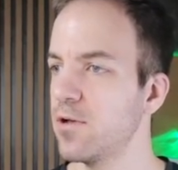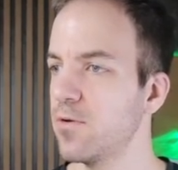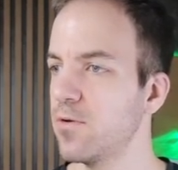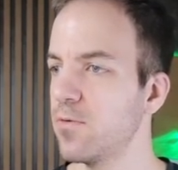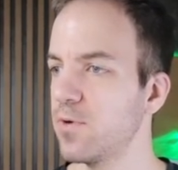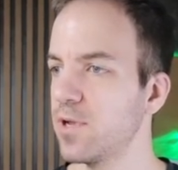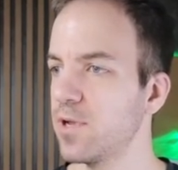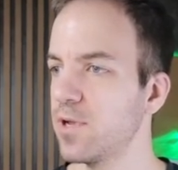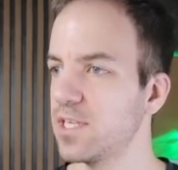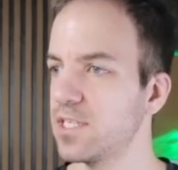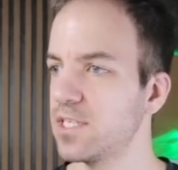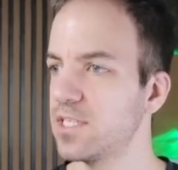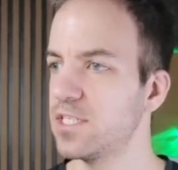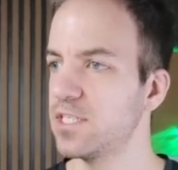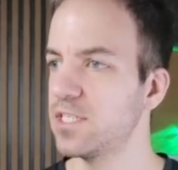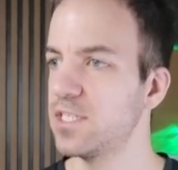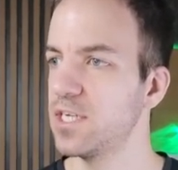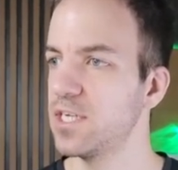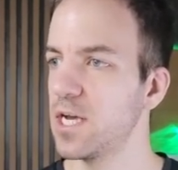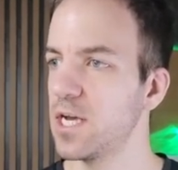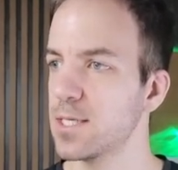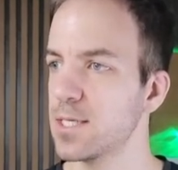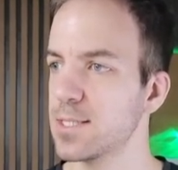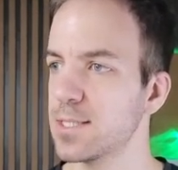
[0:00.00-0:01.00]
We
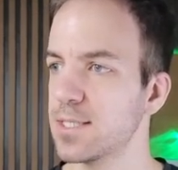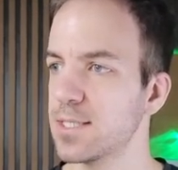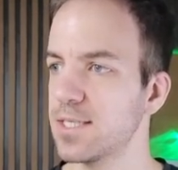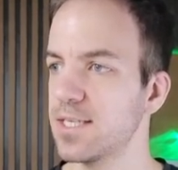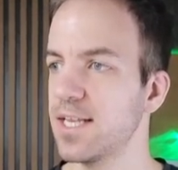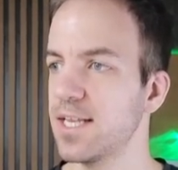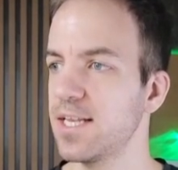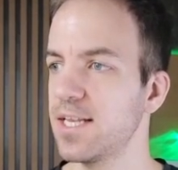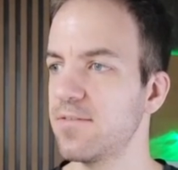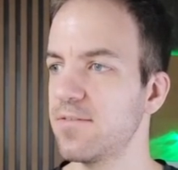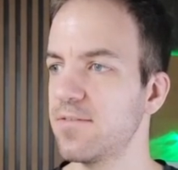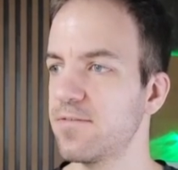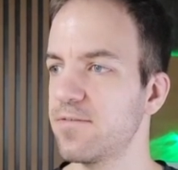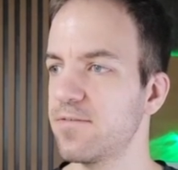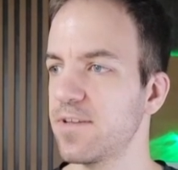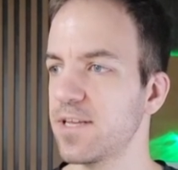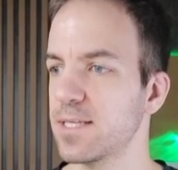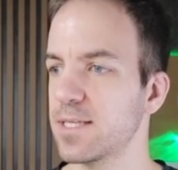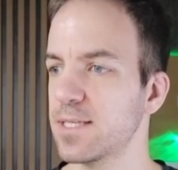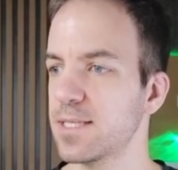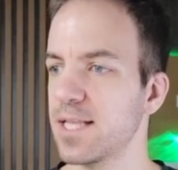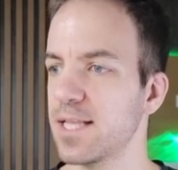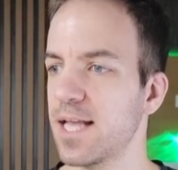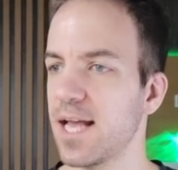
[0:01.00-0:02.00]
just need to
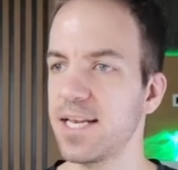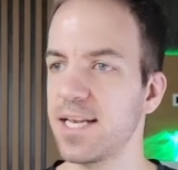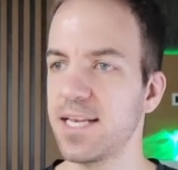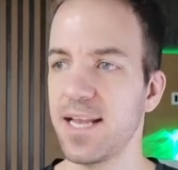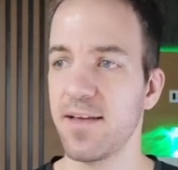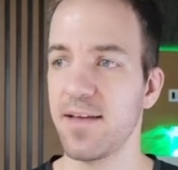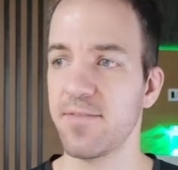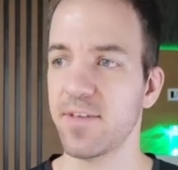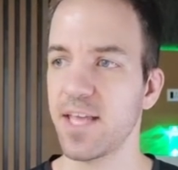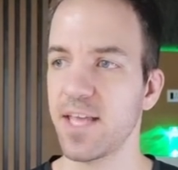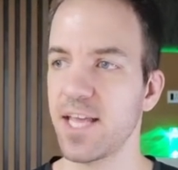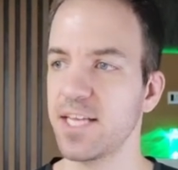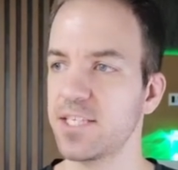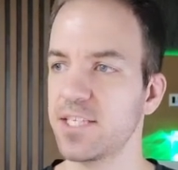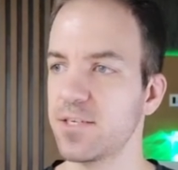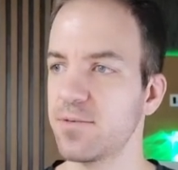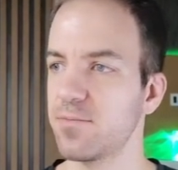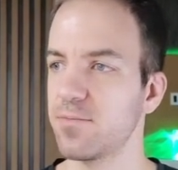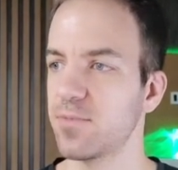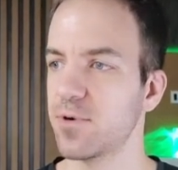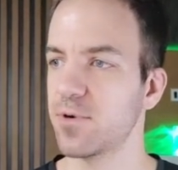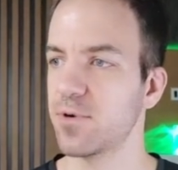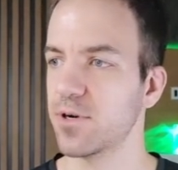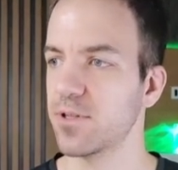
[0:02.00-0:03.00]
fix that navigation
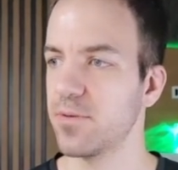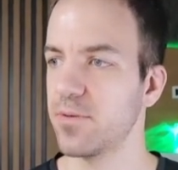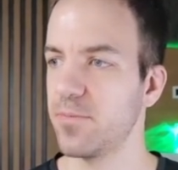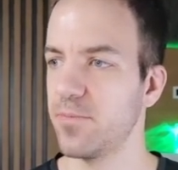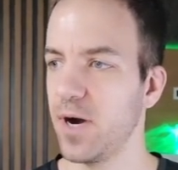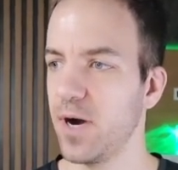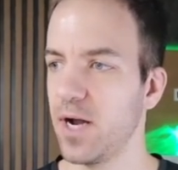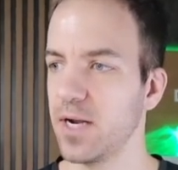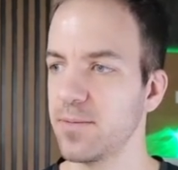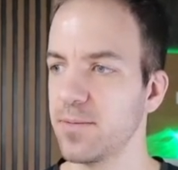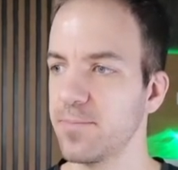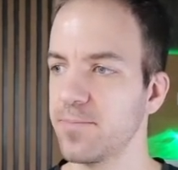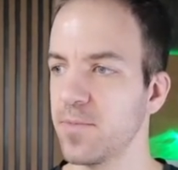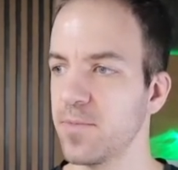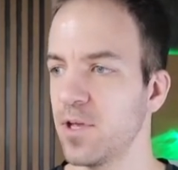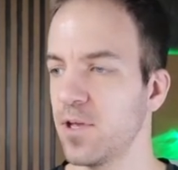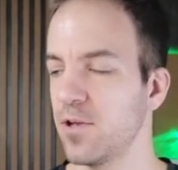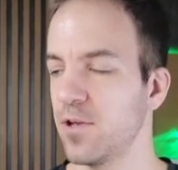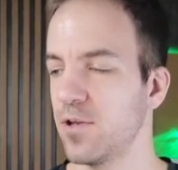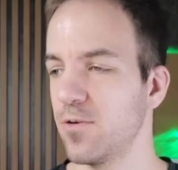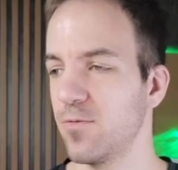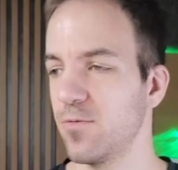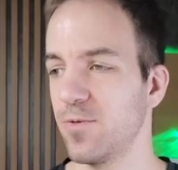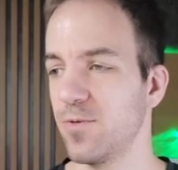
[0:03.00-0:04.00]
bar at the bottom,
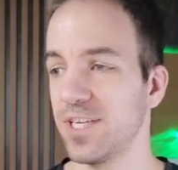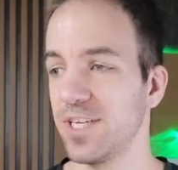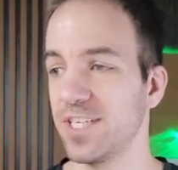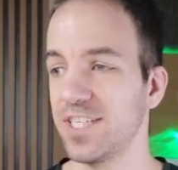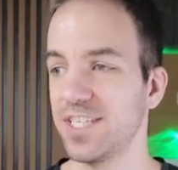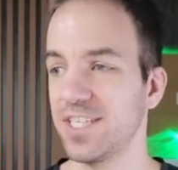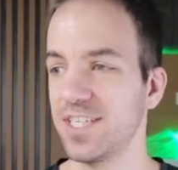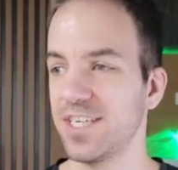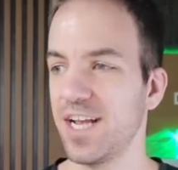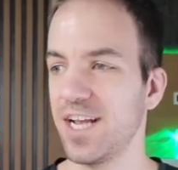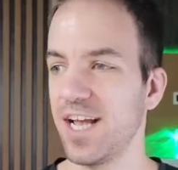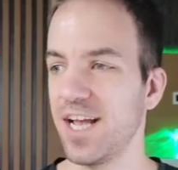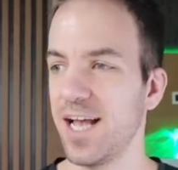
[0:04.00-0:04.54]
which,